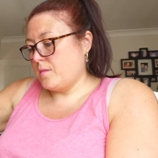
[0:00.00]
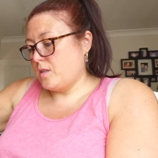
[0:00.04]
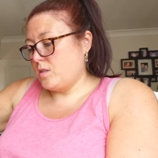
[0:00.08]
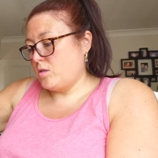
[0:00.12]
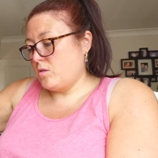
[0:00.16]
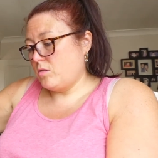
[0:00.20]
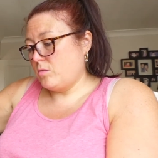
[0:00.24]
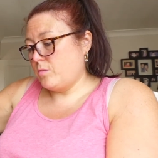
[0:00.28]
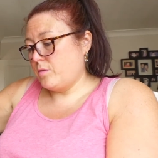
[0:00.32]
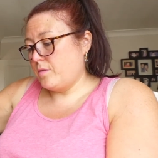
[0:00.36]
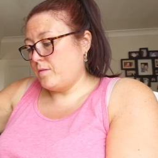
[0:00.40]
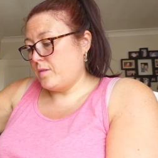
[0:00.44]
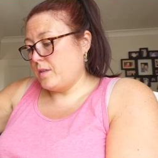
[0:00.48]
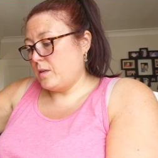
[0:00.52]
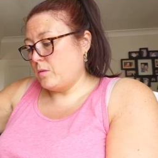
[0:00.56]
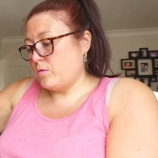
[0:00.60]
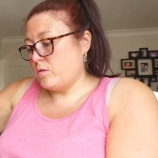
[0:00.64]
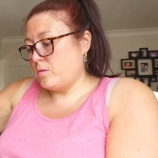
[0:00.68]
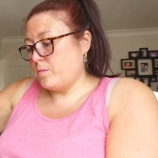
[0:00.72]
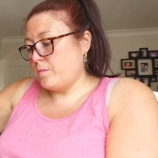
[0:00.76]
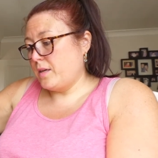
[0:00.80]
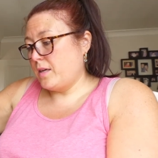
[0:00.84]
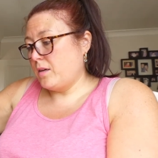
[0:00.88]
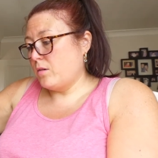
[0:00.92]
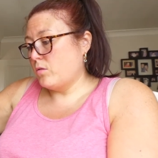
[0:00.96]
Don't know if that
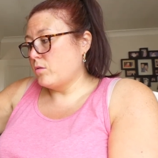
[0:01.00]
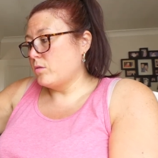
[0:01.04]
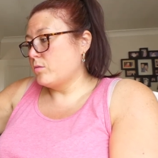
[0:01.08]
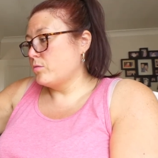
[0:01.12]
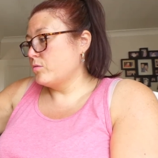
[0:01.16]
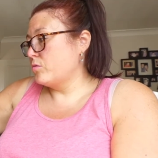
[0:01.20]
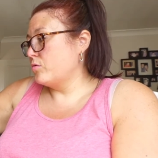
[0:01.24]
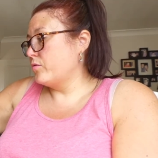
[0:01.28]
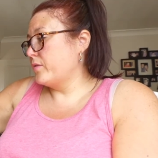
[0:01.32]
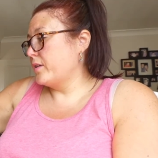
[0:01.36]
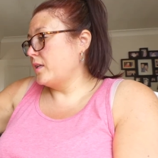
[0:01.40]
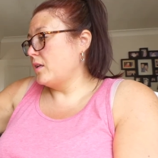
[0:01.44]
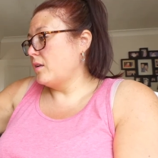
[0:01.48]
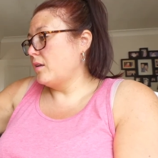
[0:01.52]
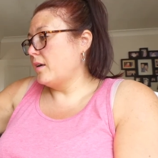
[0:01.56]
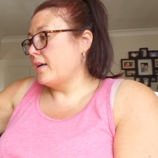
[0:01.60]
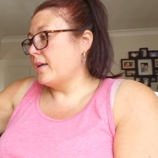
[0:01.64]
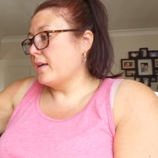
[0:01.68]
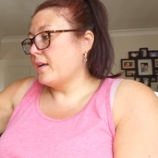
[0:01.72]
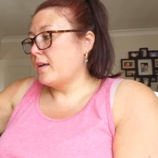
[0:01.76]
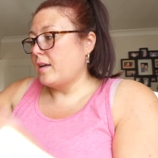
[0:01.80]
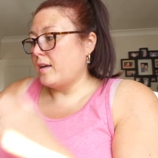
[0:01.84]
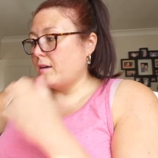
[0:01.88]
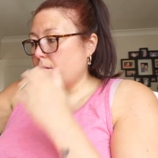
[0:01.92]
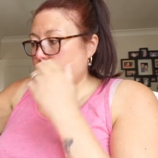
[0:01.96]
was me or it was already
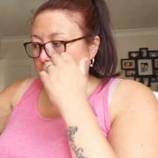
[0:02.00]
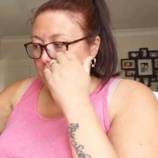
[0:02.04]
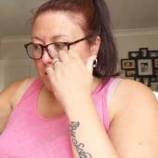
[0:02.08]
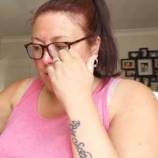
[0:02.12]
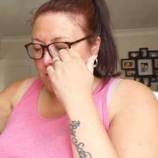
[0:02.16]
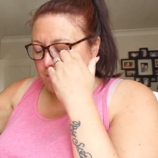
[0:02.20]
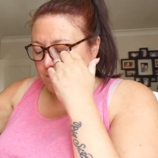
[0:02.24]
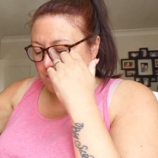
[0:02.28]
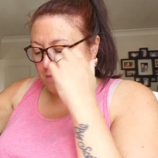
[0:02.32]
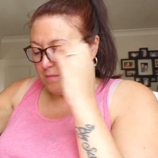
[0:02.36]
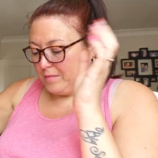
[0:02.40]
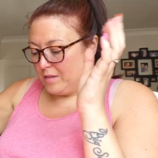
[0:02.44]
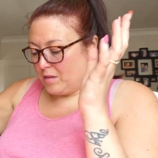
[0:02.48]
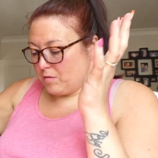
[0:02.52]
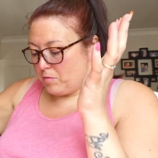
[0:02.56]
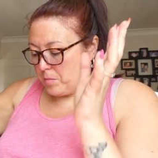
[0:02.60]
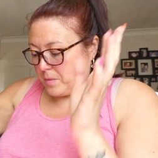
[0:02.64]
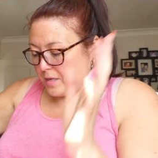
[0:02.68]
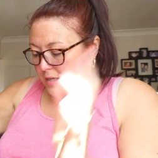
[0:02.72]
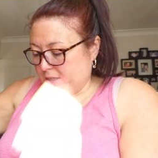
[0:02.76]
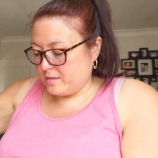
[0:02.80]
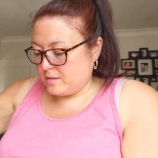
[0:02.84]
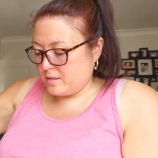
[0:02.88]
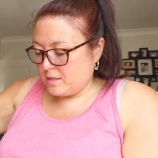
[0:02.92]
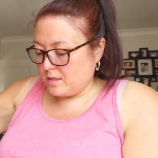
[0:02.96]
like it, but never
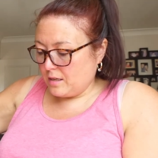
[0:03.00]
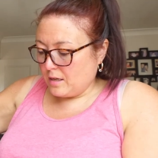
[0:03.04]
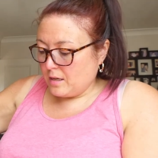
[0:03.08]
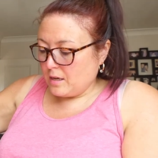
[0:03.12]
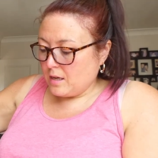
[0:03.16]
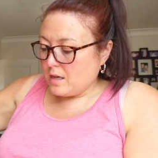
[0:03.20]
mind.